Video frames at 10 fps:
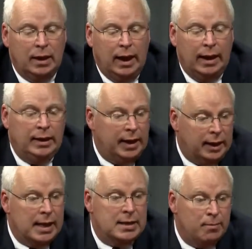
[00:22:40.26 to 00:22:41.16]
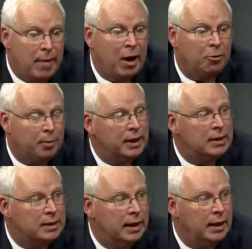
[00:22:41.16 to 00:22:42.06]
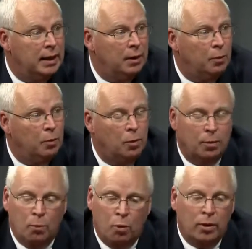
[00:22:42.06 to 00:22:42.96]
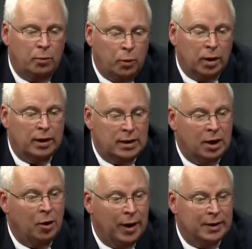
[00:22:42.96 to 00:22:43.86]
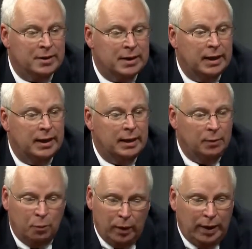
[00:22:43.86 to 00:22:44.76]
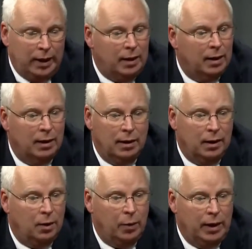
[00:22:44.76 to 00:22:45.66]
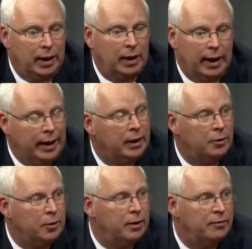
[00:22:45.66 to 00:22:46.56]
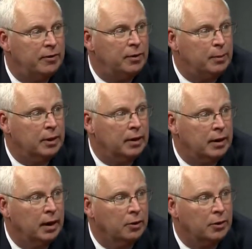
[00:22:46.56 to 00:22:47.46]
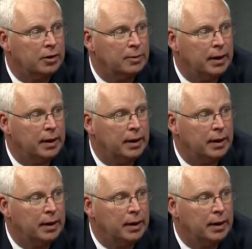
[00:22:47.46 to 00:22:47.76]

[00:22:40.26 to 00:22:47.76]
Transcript: And yet, as a mouthpiece, they were more than willing to go out and say, we need an $850 billion expansion.